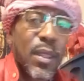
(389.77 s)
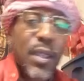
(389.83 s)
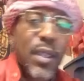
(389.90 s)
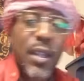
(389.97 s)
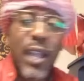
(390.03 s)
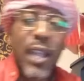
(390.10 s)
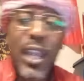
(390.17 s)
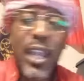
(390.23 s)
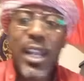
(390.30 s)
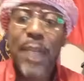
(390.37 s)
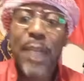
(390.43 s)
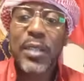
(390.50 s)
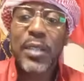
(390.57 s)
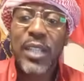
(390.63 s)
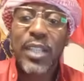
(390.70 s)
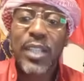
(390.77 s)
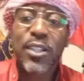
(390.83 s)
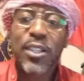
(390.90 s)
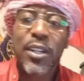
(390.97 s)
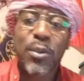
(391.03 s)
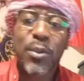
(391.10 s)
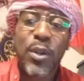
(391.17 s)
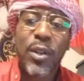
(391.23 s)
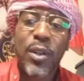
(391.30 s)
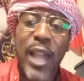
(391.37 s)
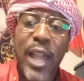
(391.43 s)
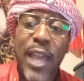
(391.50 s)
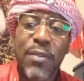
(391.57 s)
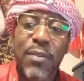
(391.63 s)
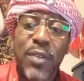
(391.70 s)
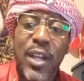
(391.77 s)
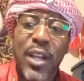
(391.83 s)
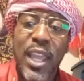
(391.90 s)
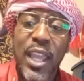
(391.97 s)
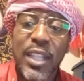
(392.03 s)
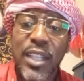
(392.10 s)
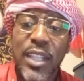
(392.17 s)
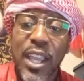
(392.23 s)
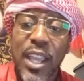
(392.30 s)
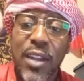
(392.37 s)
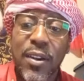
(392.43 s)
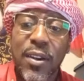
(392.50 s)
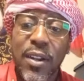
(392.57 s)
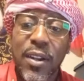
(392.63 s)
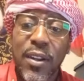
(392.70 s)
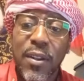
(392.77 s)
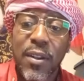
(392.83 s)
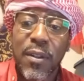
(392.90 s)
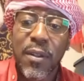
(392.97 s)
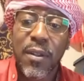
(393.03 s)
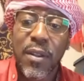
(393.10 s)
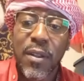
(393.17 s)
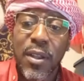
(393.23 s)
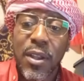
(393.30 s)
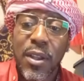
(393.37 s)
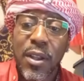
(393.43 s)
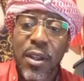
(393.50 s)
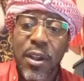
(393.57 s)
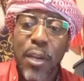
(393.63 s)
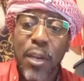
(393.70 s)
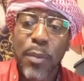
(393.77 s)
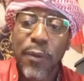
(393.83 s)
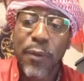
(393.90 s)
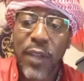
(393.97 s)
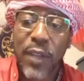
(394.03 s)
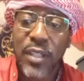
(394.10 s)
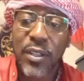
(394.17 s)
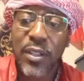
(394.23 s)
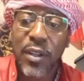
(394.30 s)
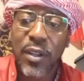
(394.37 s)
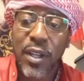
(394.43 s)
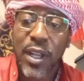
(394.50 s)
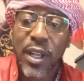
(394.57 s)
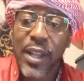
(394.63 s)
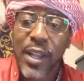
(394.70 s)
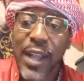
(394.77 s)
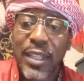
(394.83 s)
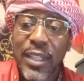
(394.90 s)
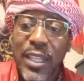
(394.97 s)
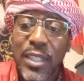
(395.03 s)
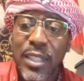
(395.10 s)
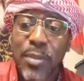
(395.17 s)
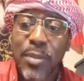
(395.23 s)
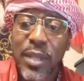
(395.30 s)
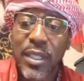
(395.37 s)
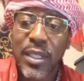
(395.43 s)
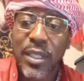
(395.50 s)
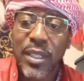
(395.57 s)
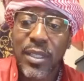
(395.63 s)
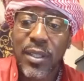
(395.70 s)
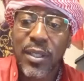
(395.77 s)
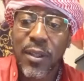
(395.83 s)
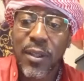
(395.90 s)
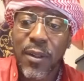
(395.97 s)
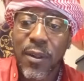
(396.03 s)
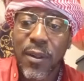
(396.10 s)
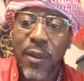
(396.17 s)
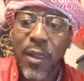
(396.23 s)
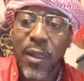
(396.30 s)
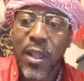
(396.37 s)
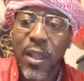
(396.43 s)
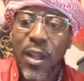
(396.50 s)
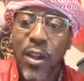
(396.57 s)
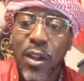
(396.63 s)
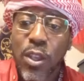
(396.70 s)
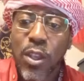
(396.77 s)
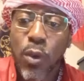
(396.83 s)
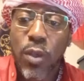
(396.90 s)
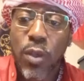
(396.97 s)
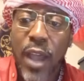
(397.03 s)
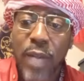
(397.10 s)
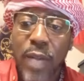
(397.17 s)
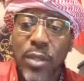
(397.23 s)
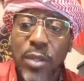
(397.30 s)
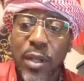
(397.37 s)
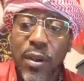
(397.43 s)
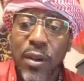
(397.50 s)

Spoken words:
And I'm a teacher in real life, an educator, a professor. I teach business, a youth counselor.